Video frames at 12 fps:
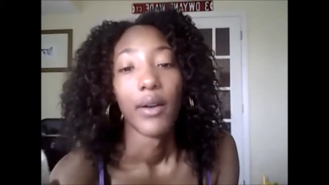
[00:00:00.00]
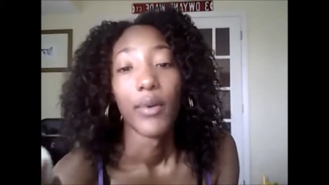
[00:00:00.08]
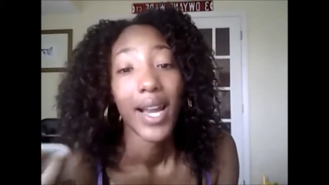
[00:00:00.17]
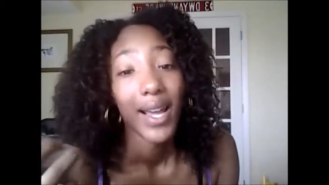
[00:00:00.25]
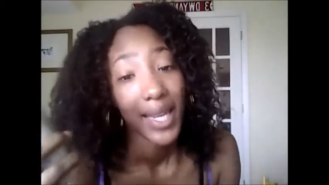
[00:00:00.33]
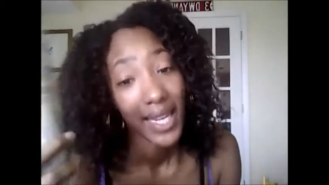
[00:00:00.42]

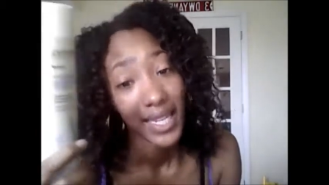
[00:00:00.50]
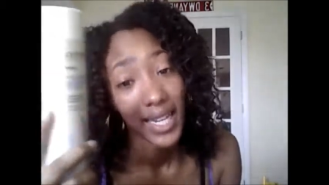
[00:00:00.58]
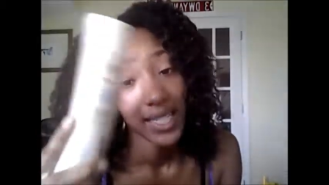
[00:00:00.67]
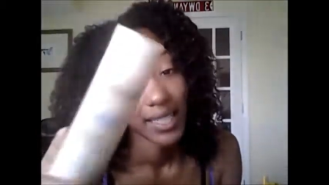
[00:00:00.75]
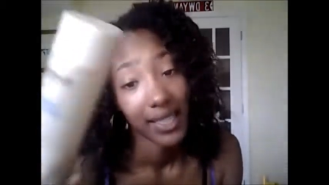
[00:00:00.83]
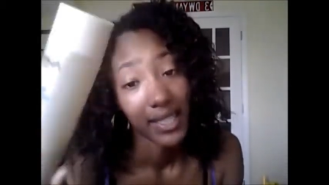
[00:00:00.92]
when I get
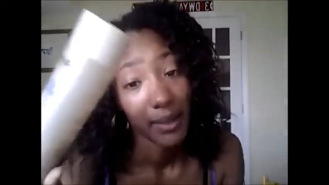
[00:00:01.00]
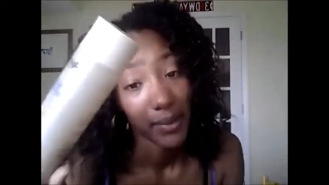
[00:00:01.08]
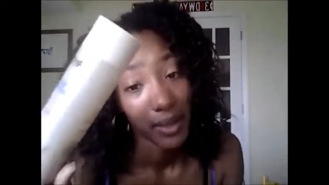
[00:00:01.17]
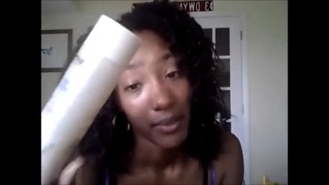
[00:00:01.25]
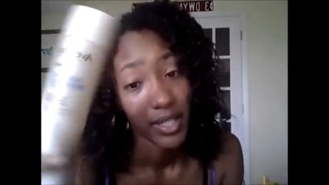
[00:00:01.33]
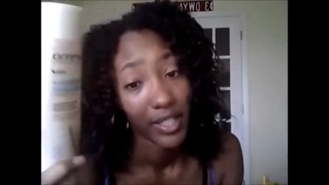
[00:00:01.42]
lazy,
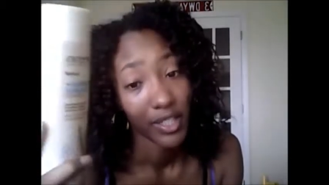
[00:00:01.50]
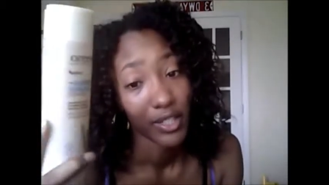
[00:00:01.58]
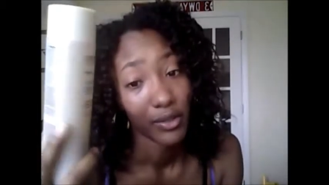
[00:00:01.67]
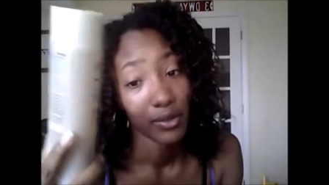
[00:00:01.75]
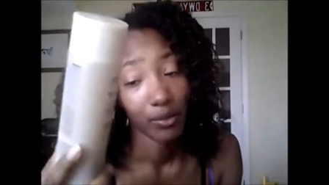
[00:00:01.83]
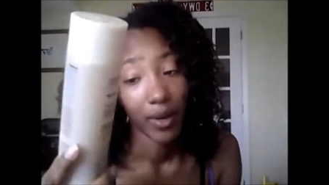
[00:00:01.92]
sometimes I
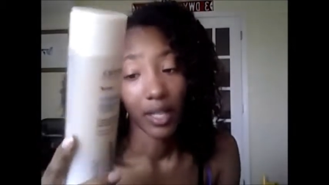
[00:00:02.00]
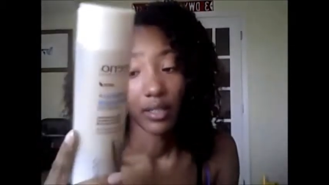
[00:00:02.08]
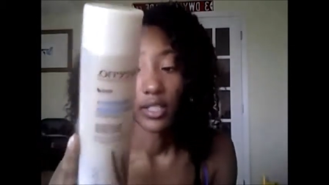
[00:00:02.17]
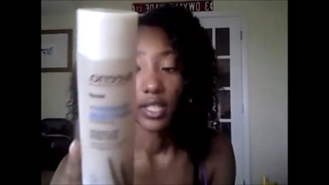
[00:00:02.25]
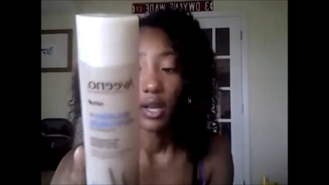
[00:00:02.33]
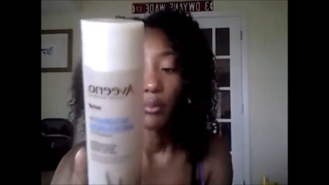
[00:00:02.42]
just use
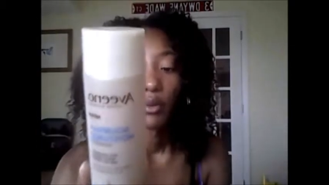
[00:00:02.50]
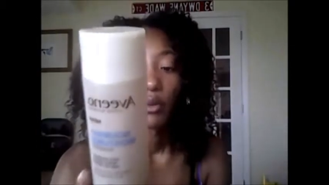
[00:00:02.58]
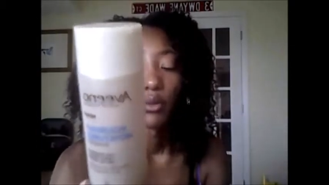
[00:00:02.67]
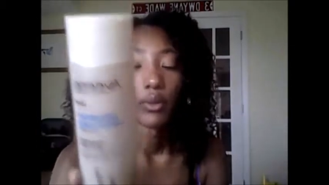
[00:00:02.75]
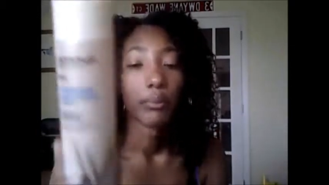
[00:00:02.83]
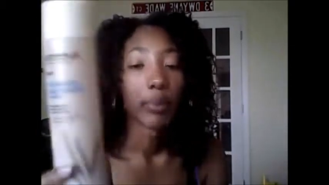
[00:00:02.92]
regular
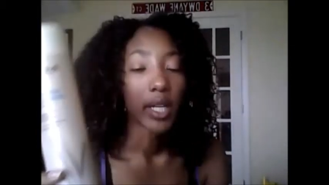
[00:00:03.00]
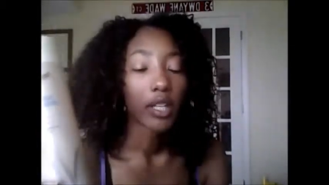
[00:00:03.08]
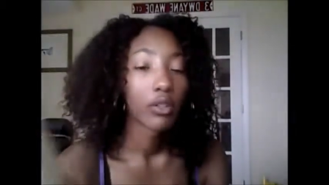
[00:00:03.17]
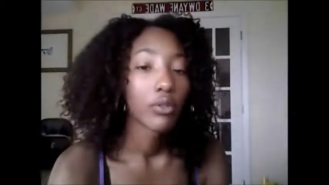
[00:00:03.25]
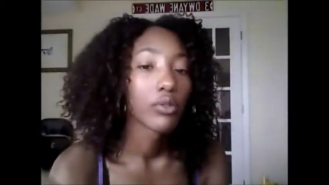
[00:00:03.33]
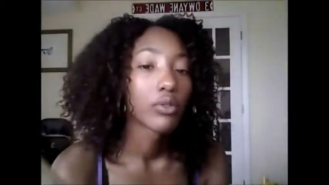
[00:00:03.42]
shampoo, but
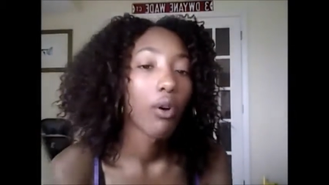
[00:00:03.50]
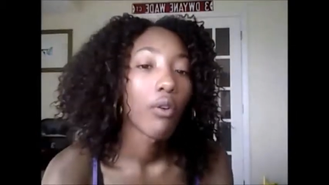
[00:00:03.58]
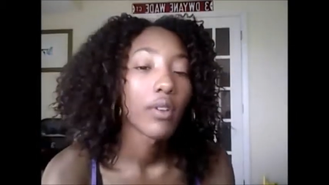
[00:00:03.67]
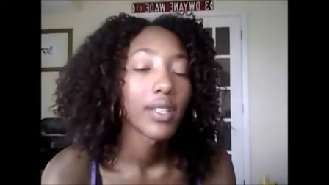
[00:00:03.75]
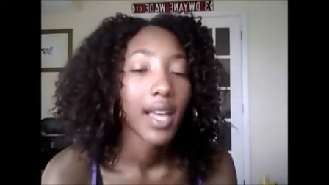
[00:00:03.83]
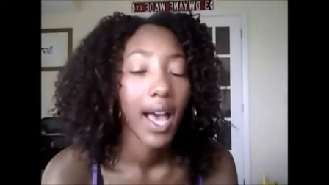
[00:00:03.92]
used
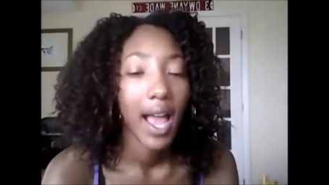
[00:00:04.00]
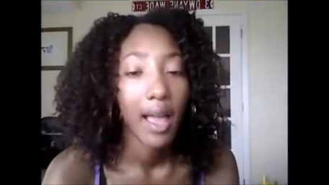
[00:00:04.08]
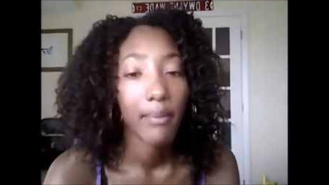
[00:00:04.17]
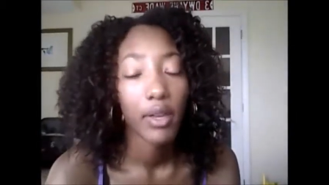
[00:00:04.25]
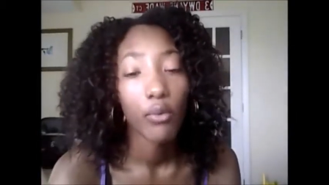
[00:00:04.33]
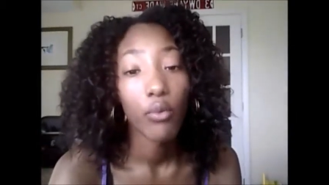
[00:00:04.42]
over
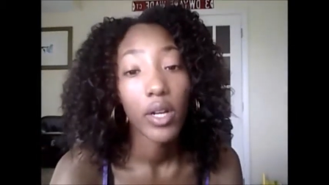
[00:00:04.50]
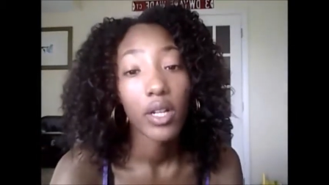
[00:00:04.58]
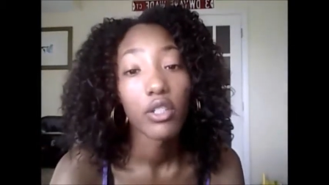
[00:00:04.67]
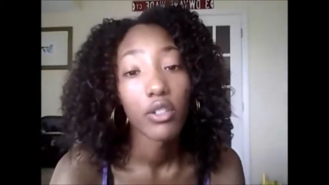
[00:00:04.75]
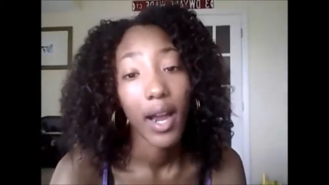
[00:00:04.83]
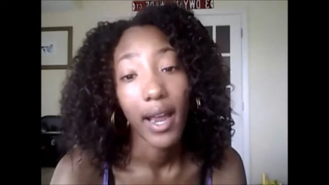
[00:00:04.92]
time, it
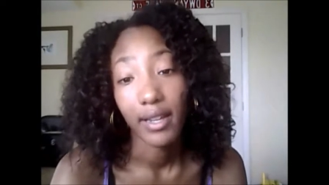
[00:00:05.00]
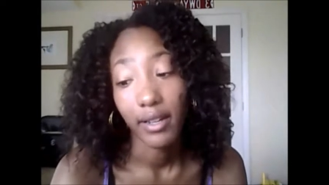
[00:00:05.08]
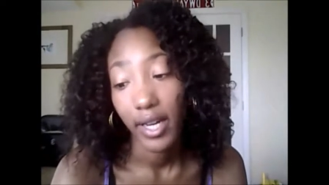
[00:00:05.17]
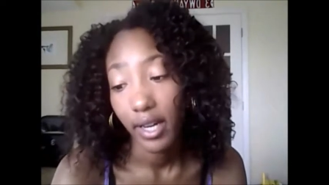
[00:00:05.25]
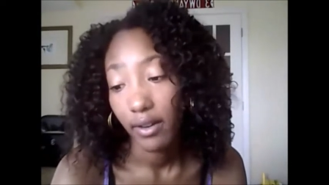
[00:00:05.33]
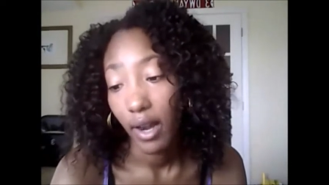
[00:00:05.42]
will dry your
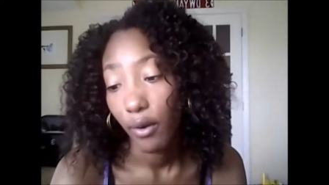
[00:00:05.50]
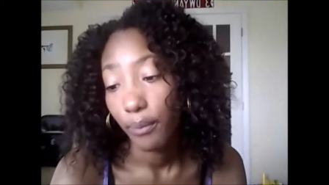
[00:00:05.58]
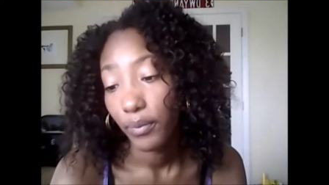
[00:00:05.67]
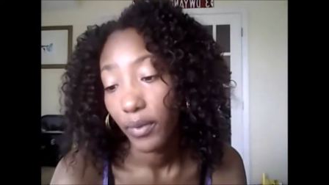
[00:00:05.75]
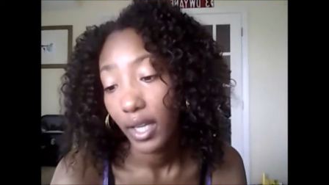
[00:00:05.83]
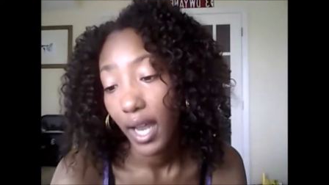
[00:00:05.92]
hair
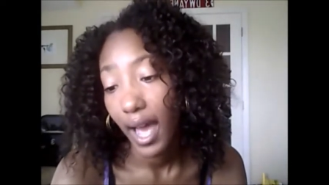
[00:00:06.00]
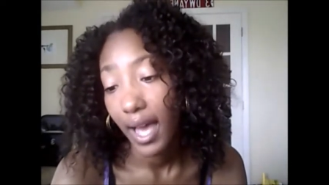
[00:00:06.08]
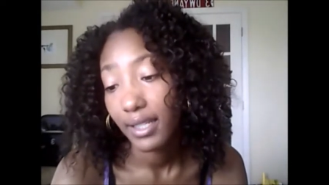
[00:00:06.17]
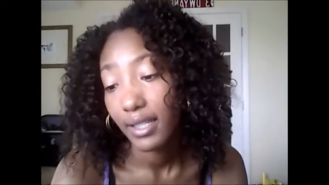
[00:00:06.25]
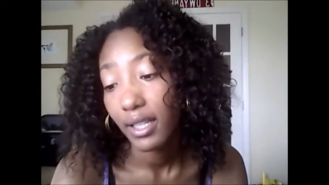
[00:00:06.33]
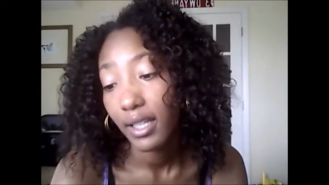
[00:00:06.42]
out. It
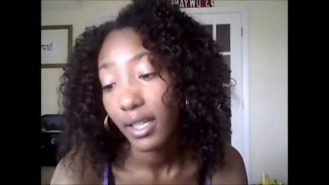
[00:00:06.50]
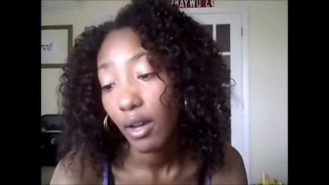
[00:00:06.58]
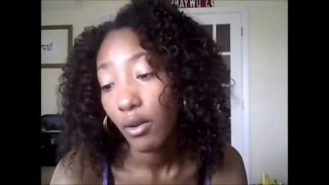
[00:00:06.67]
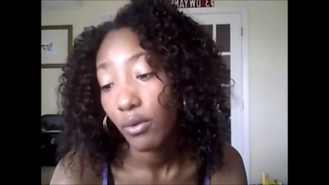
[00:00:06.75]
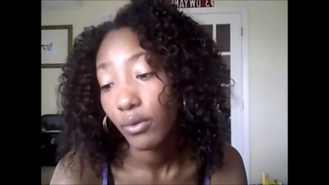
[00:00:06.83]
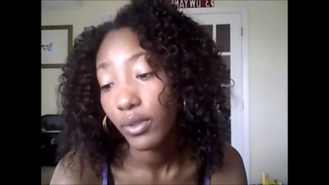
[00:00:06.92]
has
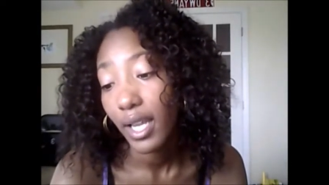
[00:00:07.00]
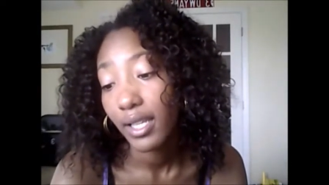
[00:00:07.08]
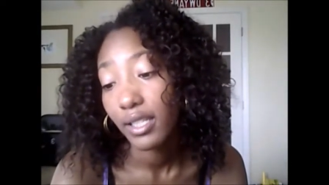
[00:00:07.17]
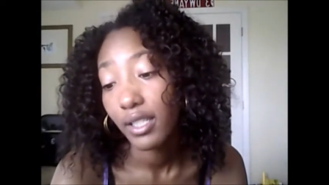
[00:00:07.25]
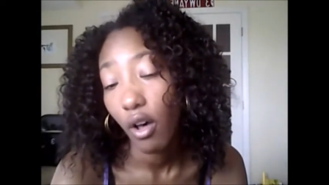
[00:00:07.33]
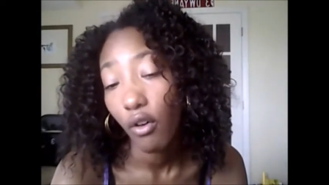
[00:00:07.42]
silicones
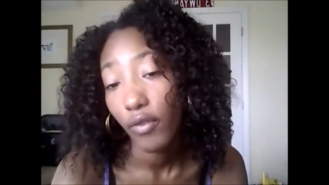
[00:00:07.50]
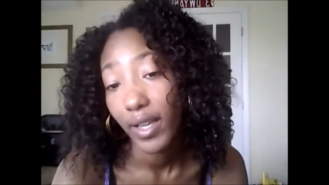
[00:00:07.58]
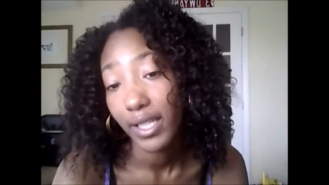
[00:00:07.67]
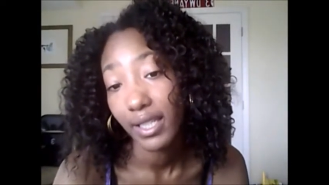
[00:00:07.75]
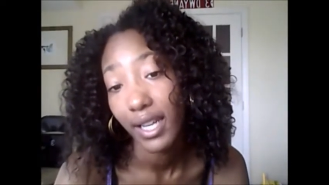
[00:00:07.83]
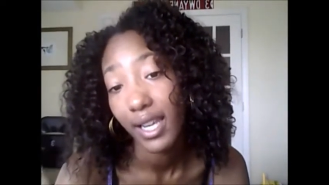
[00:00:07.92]
and
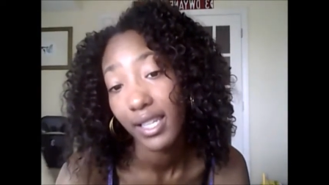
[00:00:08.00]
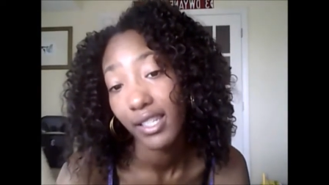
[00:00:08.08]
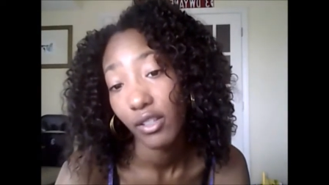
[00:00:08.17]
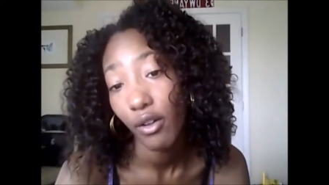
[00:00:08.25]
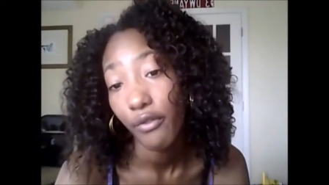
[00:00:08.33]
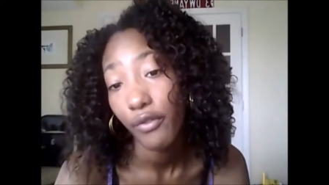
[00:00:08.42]
sulfates in it, and
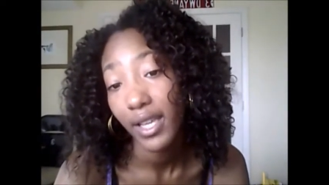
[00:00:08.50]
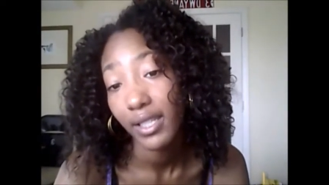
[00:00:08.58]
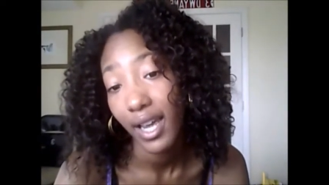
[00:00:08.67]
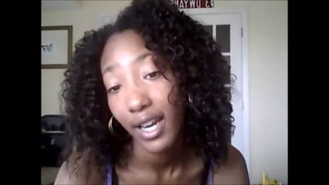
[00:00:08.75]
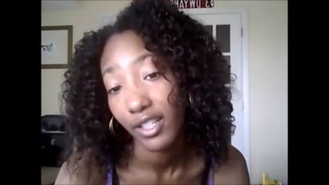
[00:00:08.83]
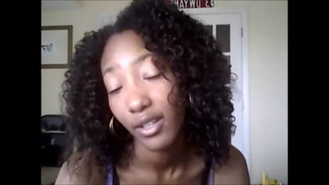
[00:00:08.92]
sulfate
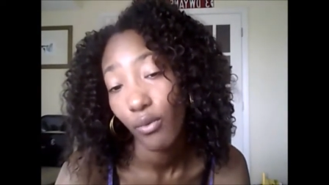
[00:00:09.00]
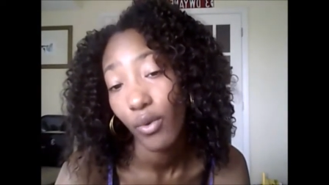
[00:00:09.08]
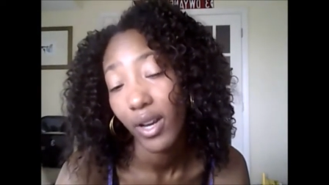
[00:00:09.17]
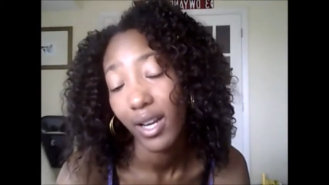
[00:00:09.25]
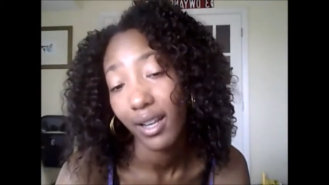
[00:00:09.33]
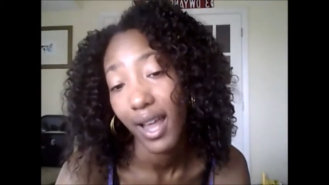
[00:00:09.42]
is actually
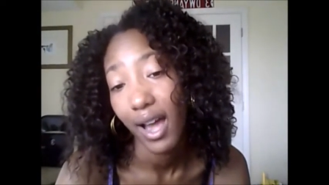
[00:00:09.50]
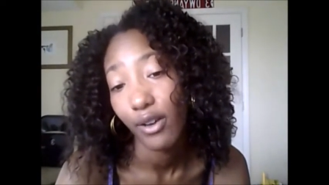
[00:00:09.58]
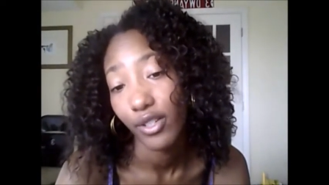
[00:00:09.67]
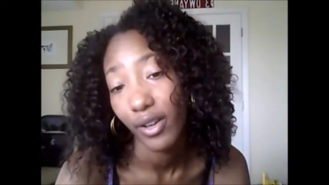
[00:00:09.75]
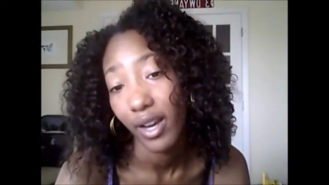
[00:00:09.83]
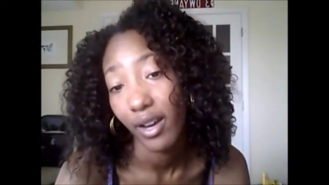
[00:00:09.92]
what
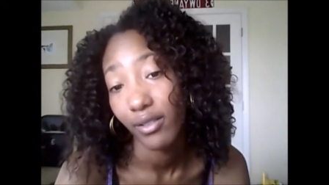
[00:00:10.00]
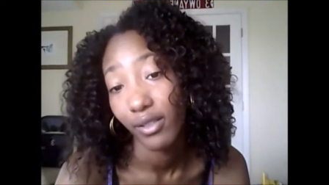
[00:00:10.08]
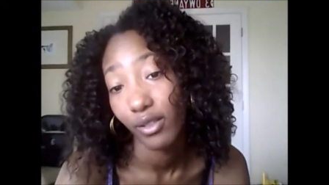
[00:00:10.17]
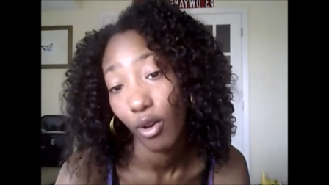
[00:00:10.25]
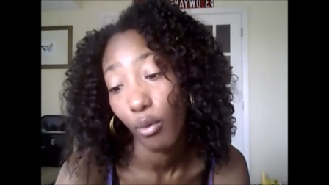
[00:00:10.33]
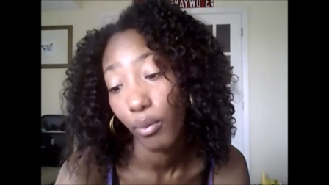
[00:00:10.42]
allows your hair to
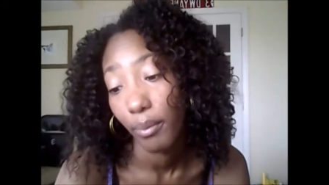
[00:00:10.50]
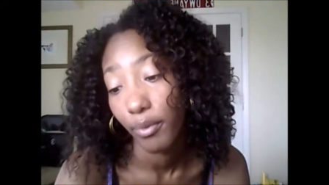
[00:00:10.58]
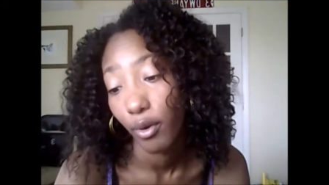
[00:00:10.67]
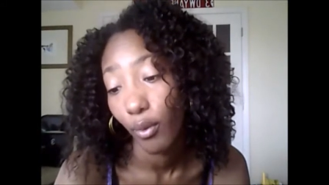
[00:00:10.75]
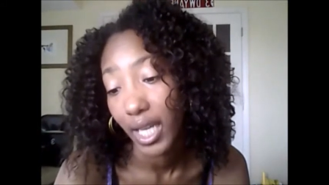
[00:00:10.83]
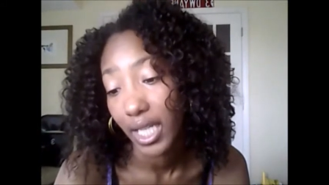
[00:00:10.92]
soak up
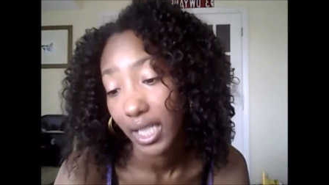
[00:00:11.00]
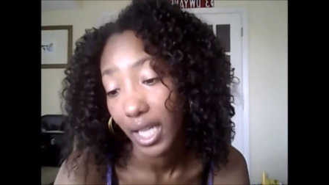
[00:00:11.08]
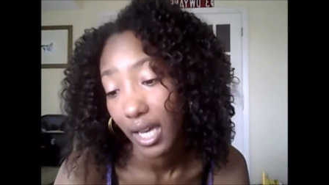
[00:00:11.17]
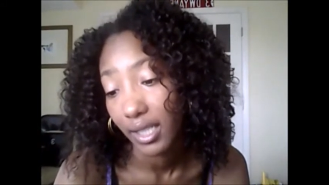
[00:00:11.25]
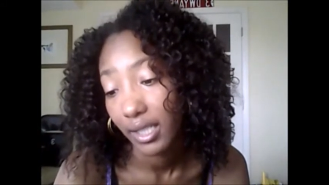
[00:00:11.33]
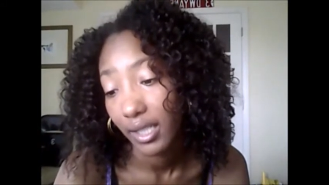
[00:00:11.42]
the way it
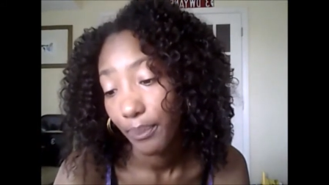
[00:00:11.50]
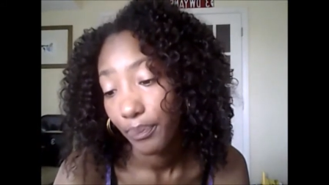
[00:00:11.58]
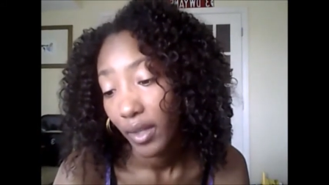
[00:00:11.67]
does.